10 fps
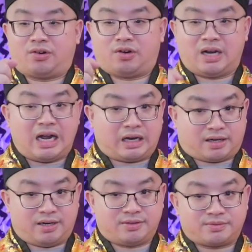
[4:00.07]
your
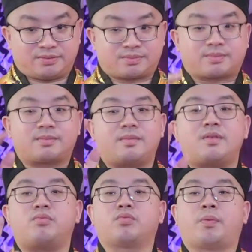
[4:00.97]
luck
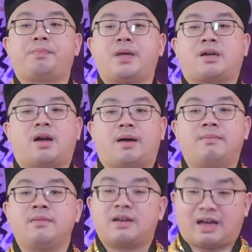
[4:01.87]
will
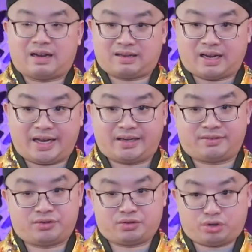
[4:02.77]
become alike
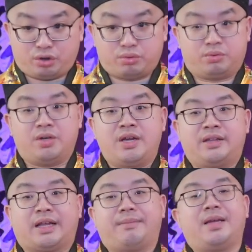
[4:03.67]
too.
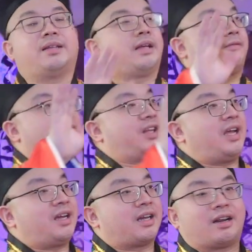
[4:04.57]
That means if
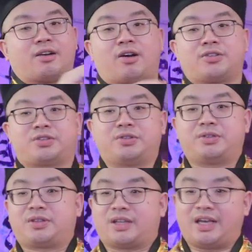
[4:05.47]
they get a
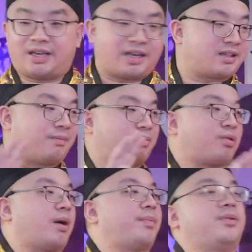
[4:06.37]
lawsuit, they get some
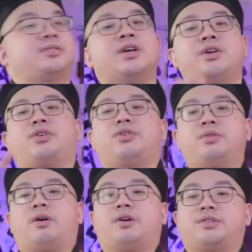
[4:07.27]
troubles,
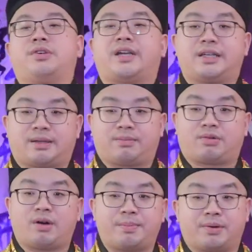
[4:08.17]
you also get some
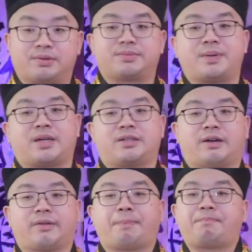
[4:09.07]
troubles because
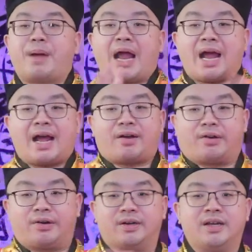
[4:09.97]
of the
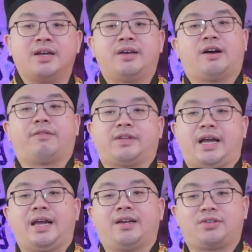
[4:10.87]
pattern of the
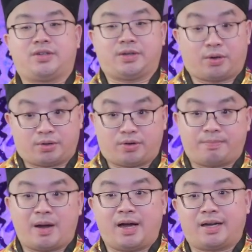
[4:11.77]
energy on your
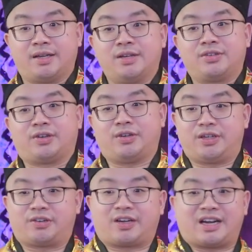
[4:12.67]
body. So you
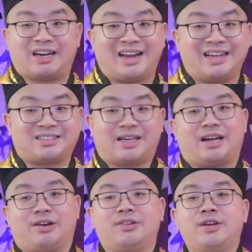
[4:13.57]
need to cleanse it
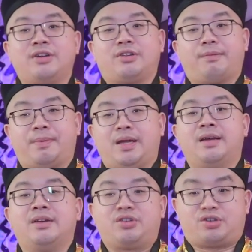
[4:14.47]
out to
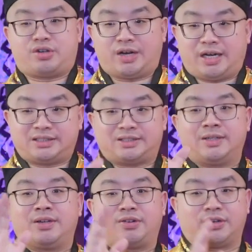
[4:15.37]
be just
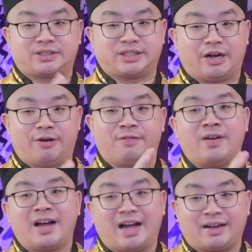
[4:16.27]
yourself
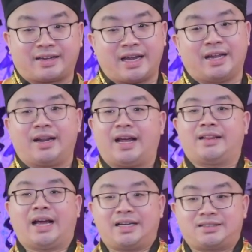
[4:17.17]
again. And
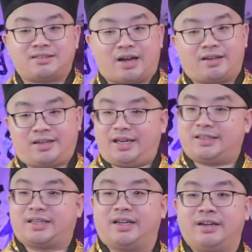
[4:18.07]
that is not
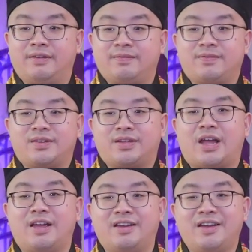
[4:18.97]
easy.
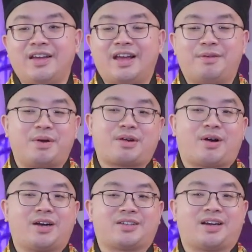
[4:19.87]
It
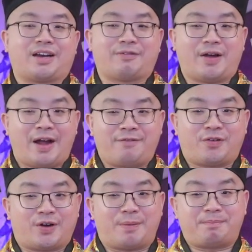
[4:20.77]
requires a lot of
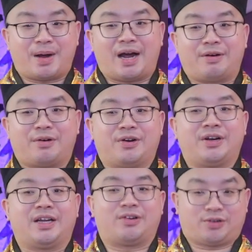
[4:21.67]
effort and power
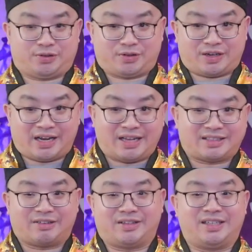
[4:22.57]
in order to cleanse
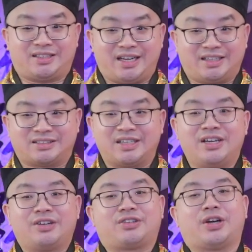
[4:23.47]
out these things.
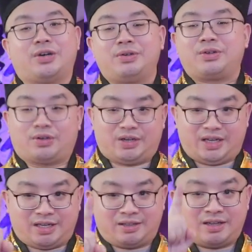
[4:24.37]
So you
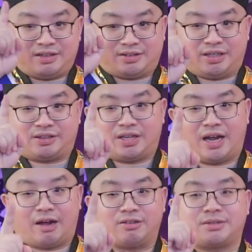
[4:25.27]
need the
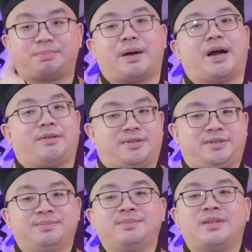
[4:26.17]
Tao's power.
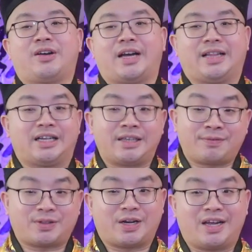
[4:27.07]
Okay, that's it
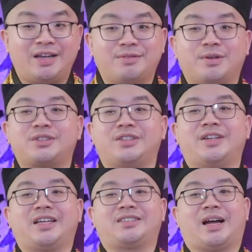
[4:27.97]
for today. We'll see you
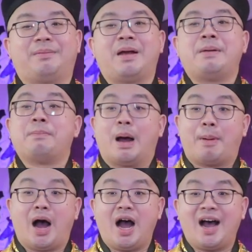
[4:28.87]
next time.
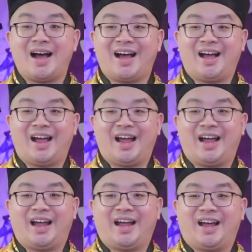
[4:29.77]

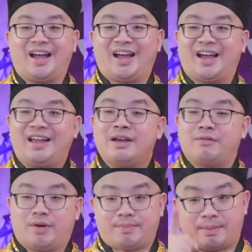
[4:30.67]
Bye-bye.
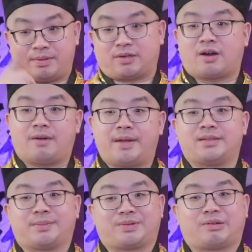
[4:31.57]
Remember to
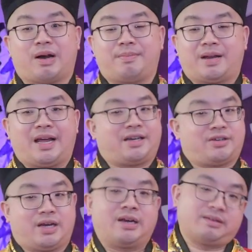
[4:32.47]
comment, subscribe, like,
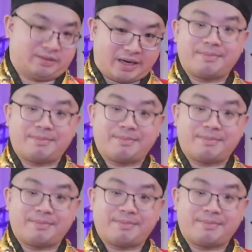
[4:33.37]
share. Okay,